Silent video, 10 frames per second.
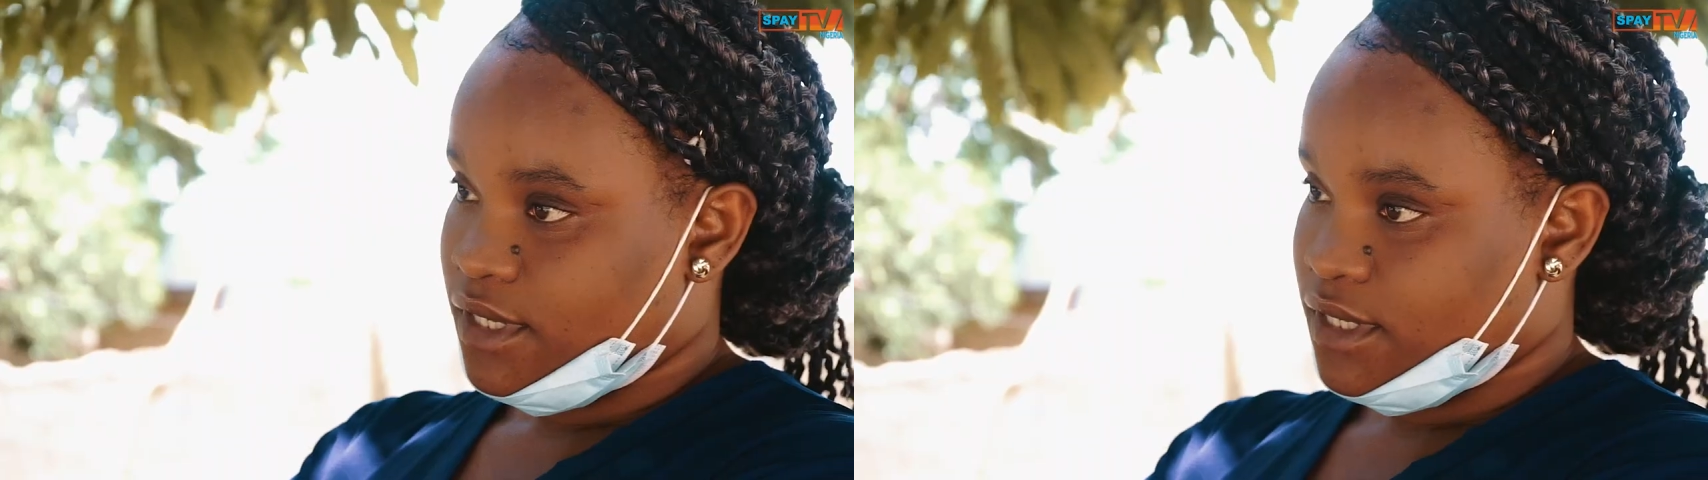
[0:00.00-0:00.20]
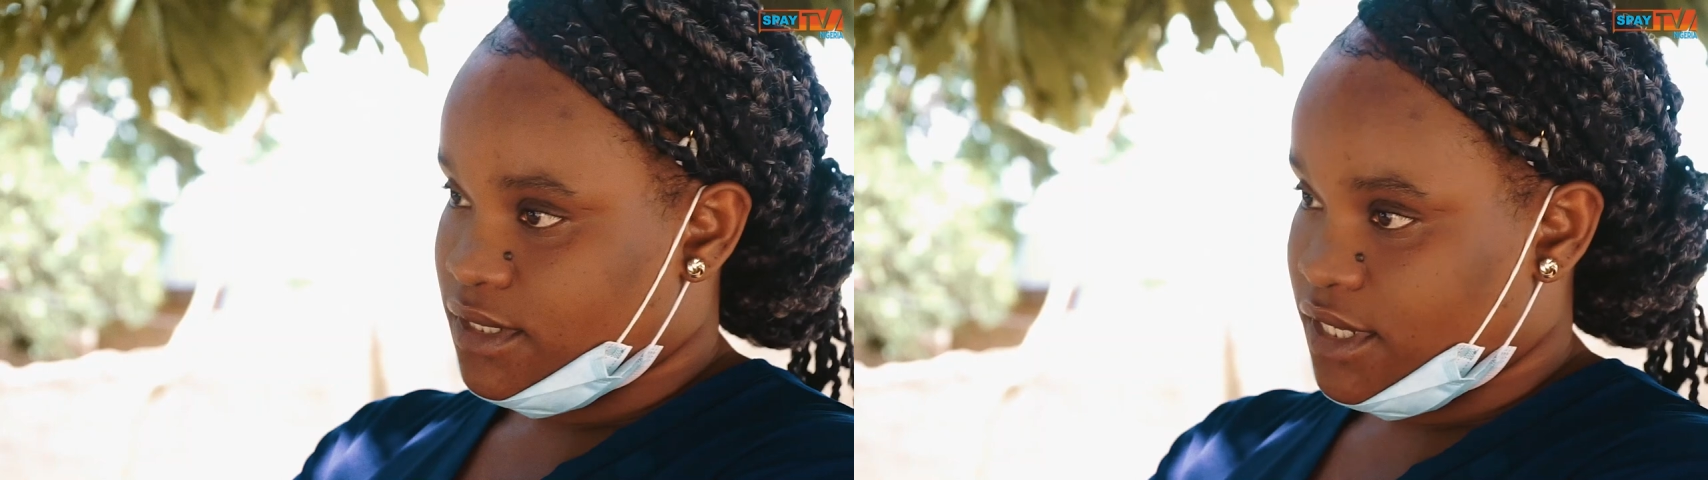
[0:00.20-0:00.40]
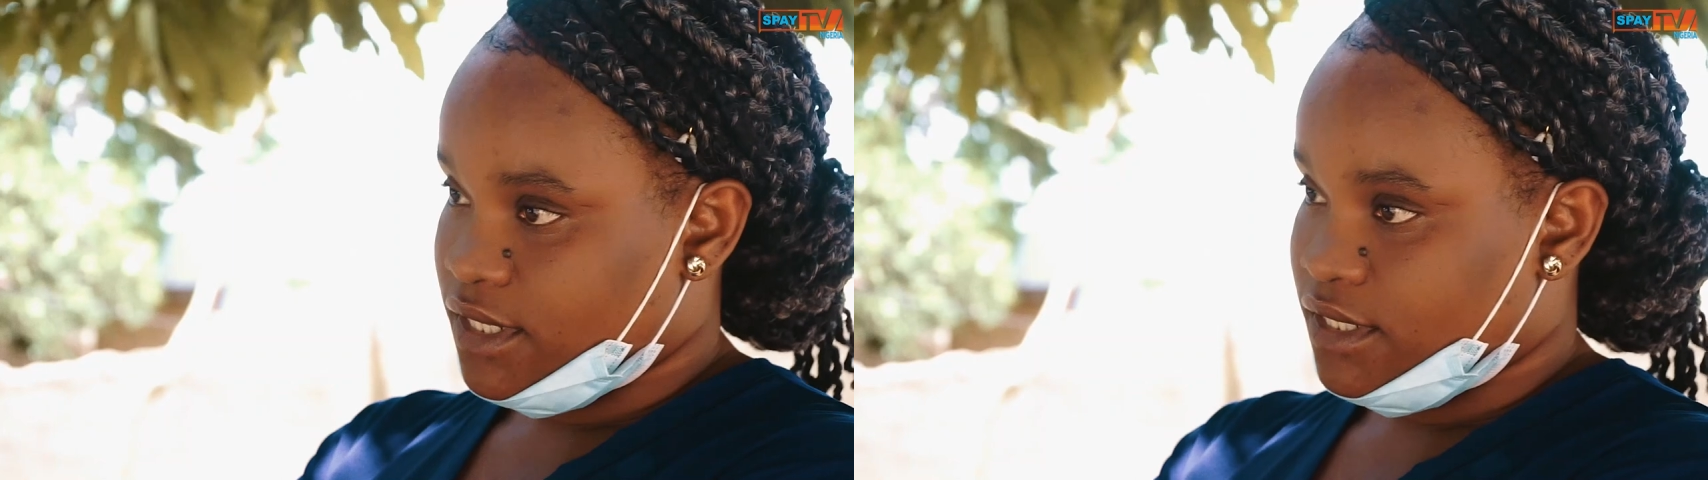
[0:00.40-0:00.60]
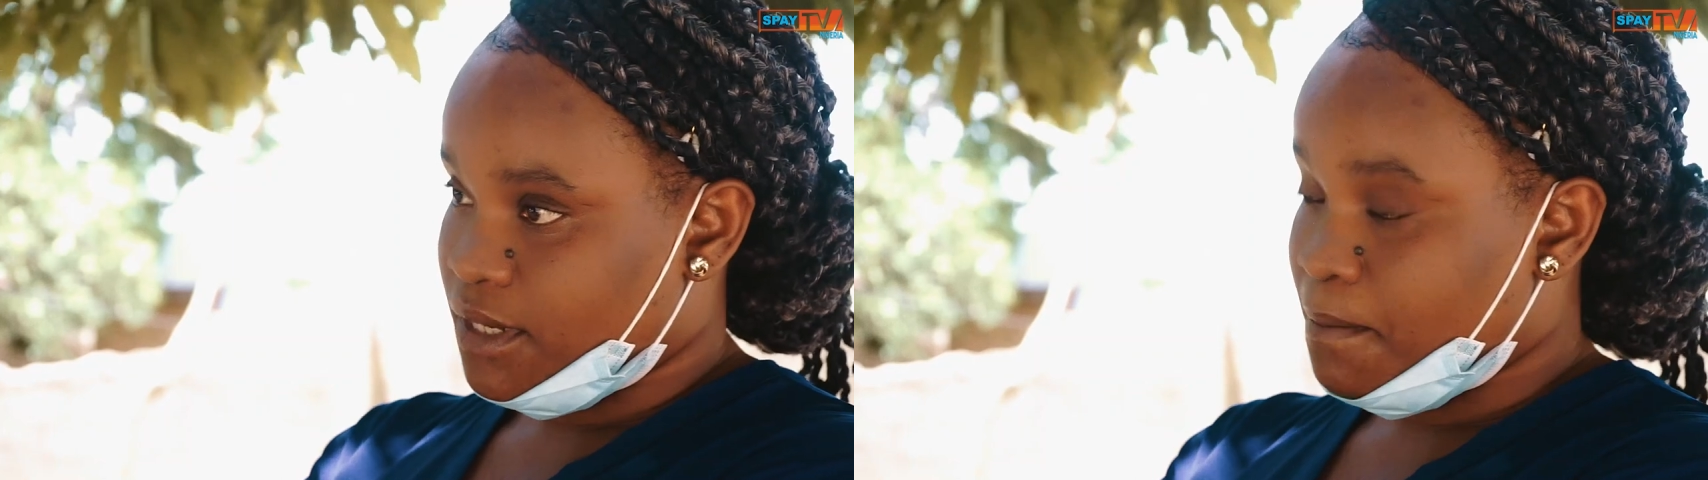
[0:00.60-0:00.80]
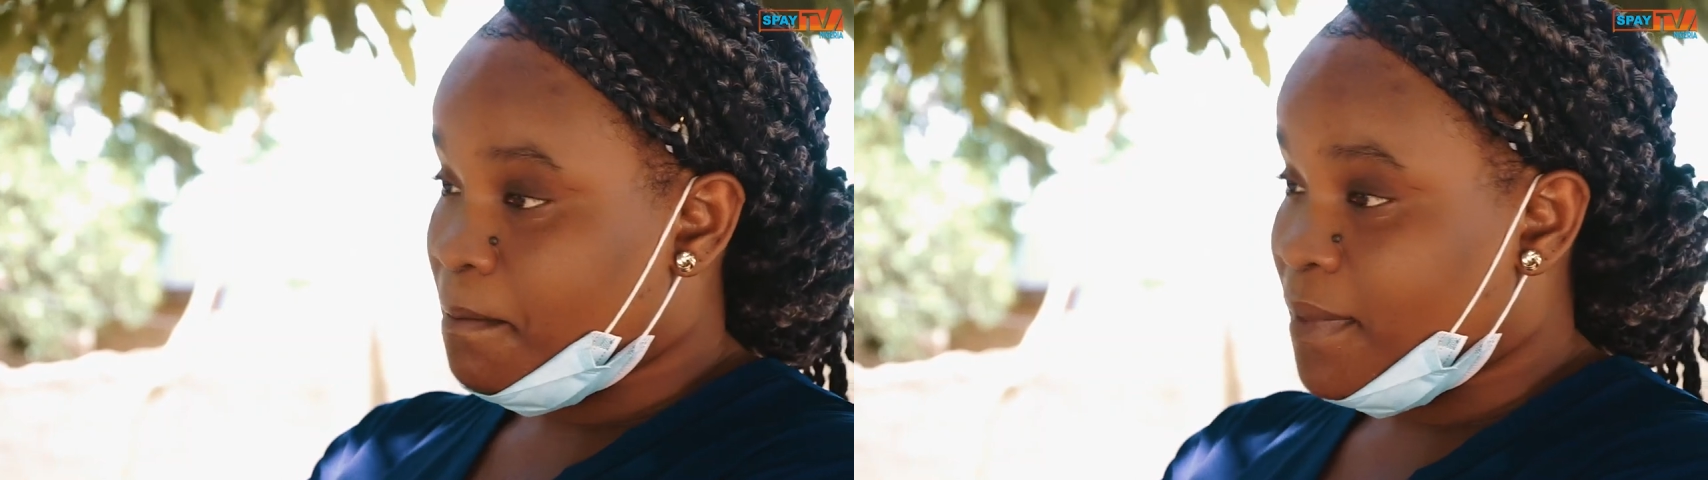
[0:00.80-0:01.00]
He said,
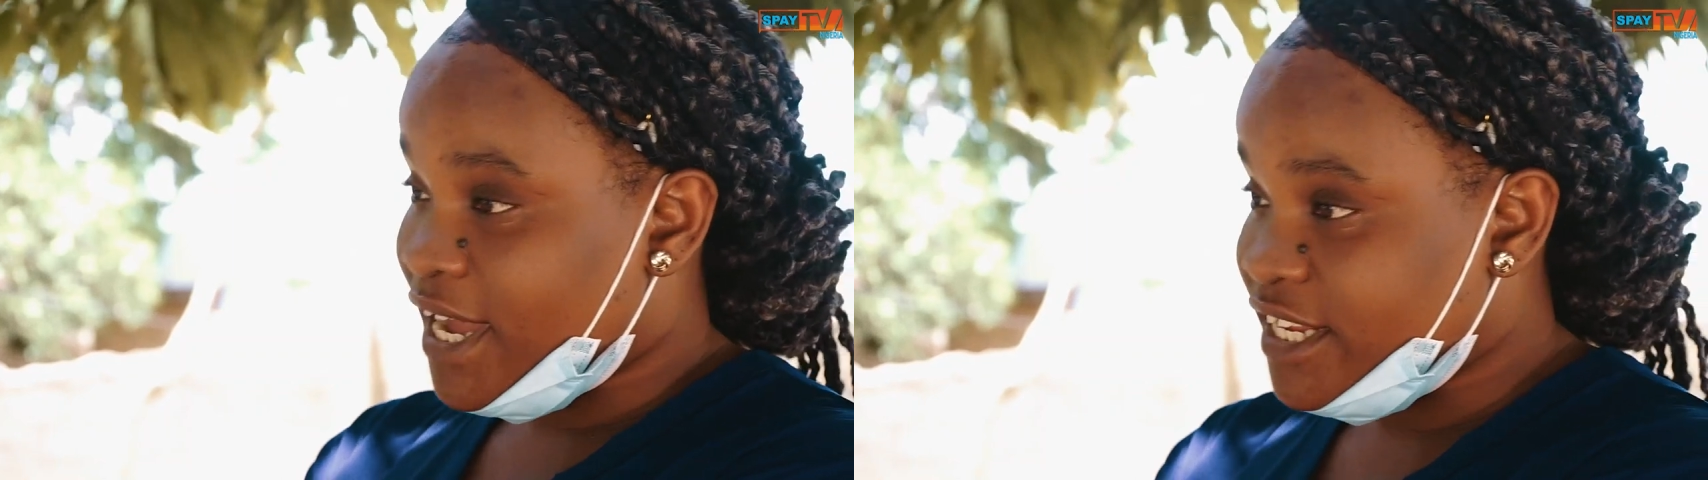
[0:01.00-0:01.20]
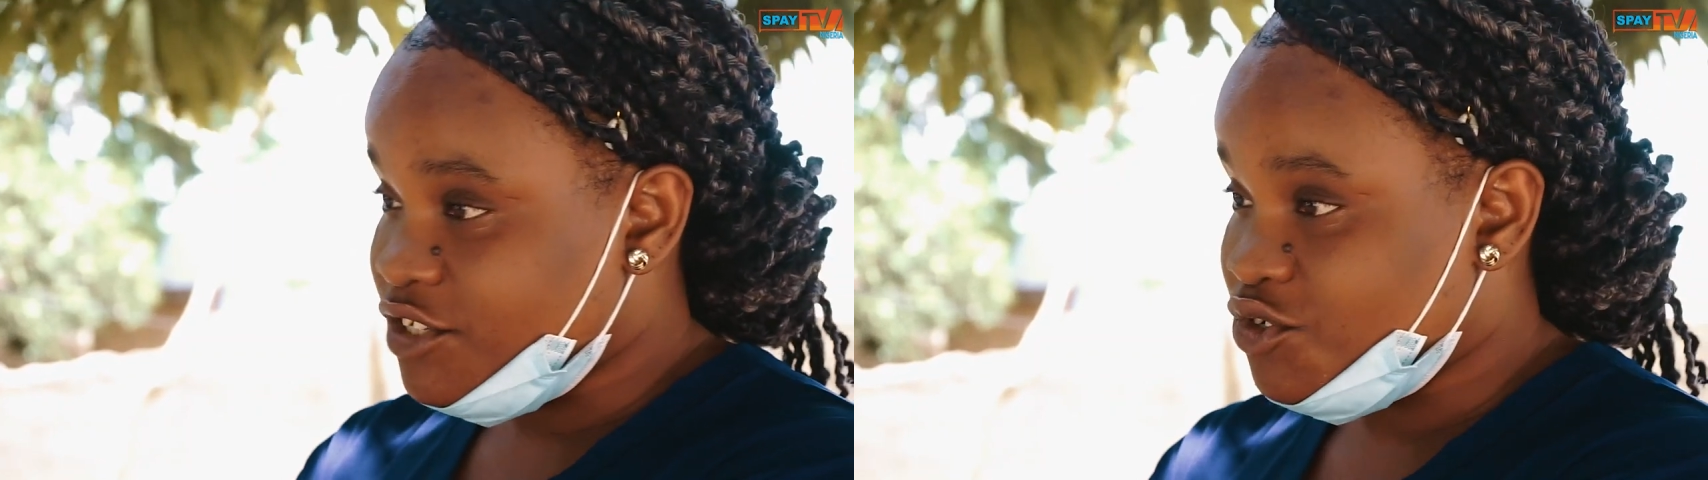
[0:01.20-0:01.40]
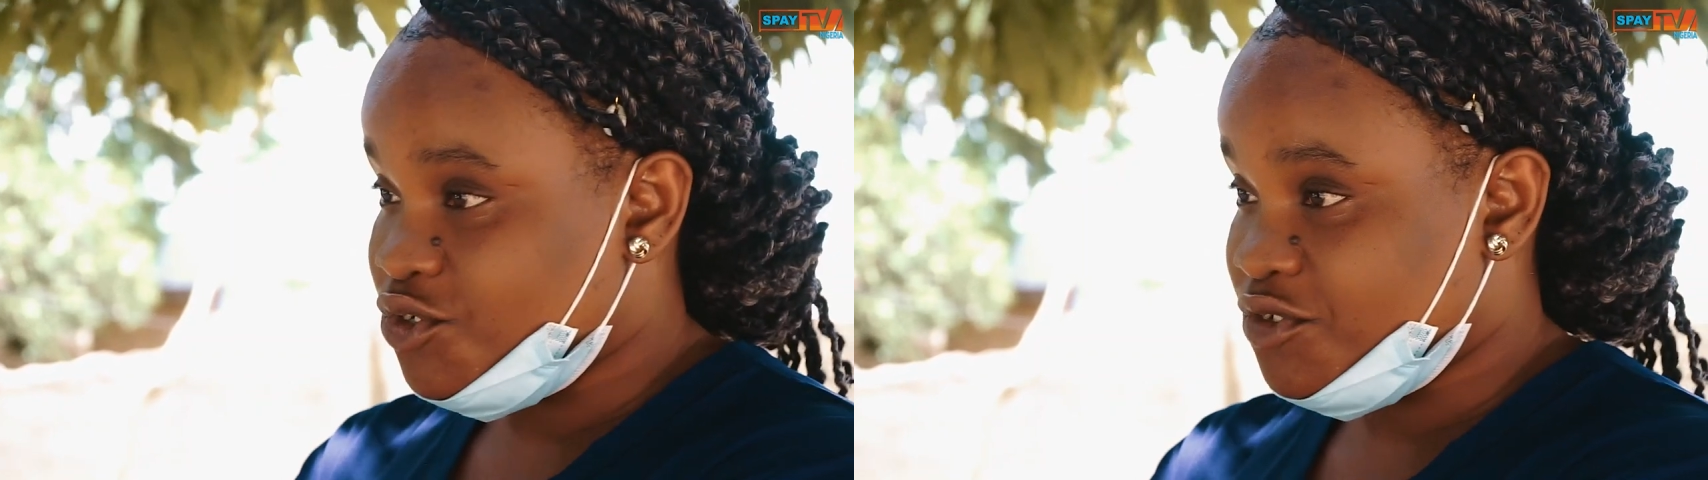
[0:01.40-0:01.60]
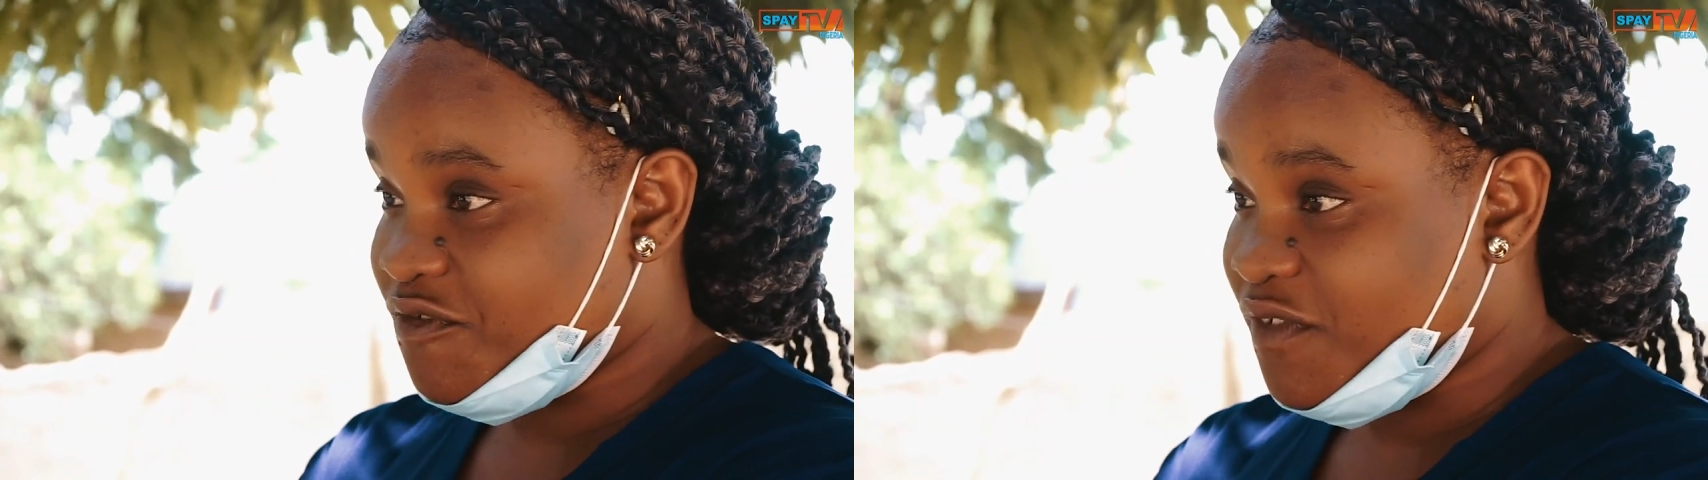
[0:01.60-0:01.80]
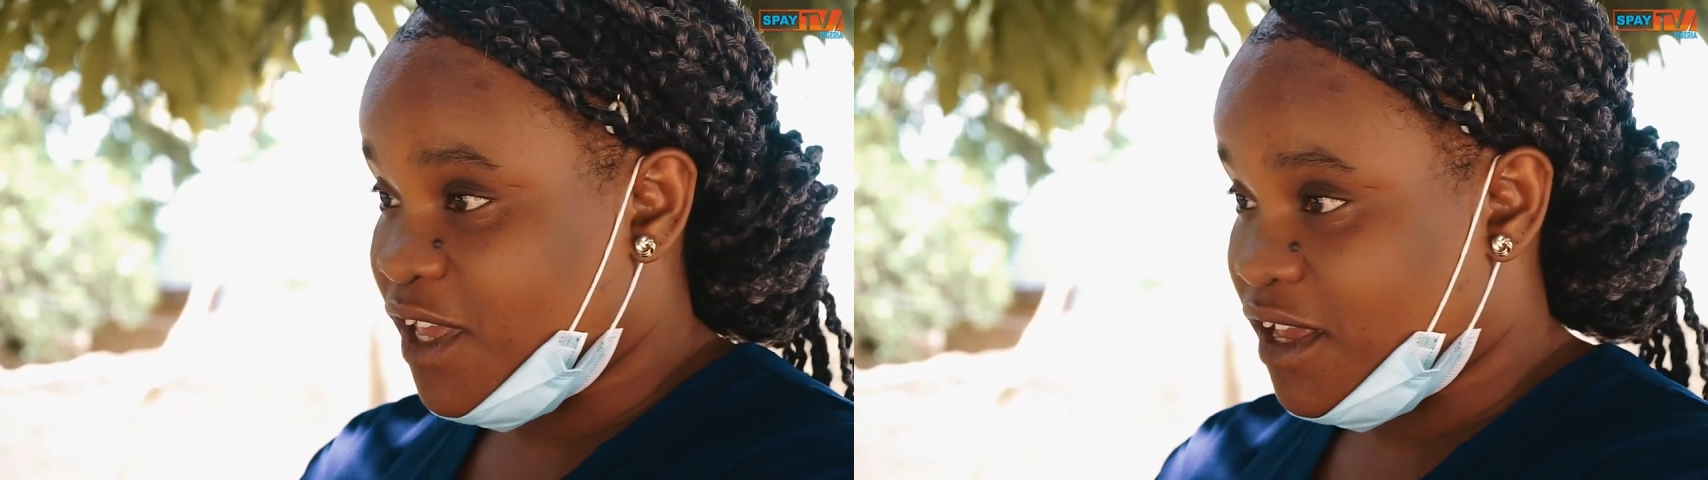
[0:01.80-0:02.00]
the man you should
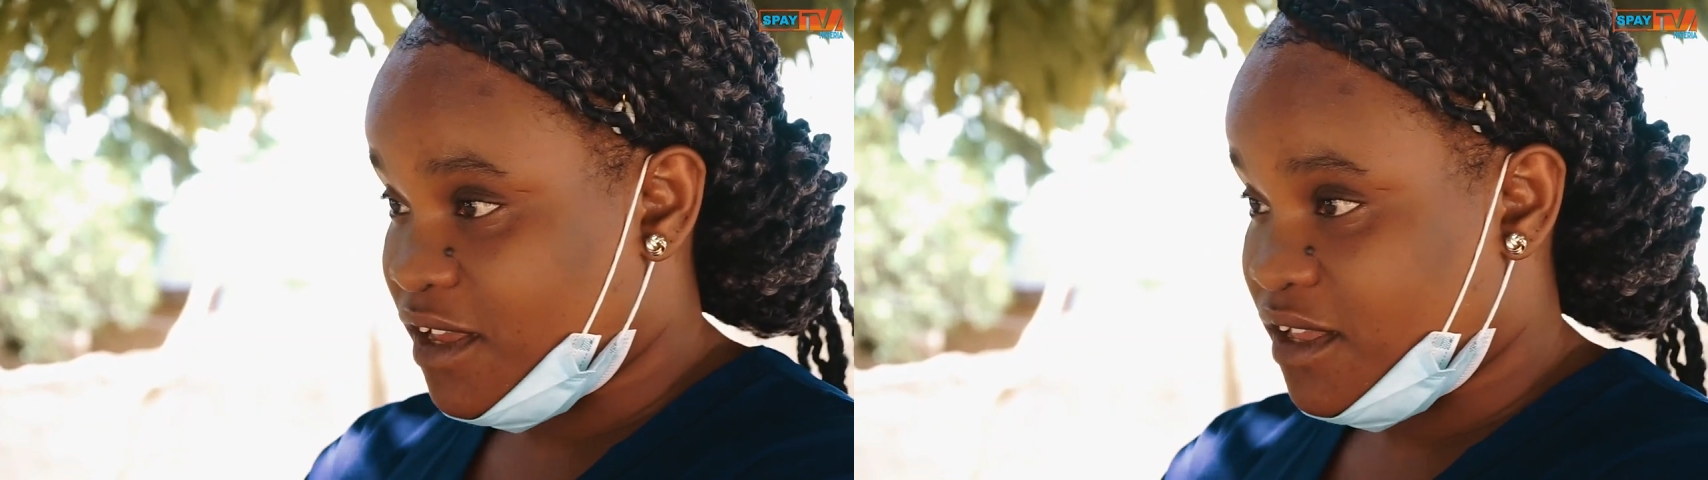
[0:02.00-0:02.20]
fear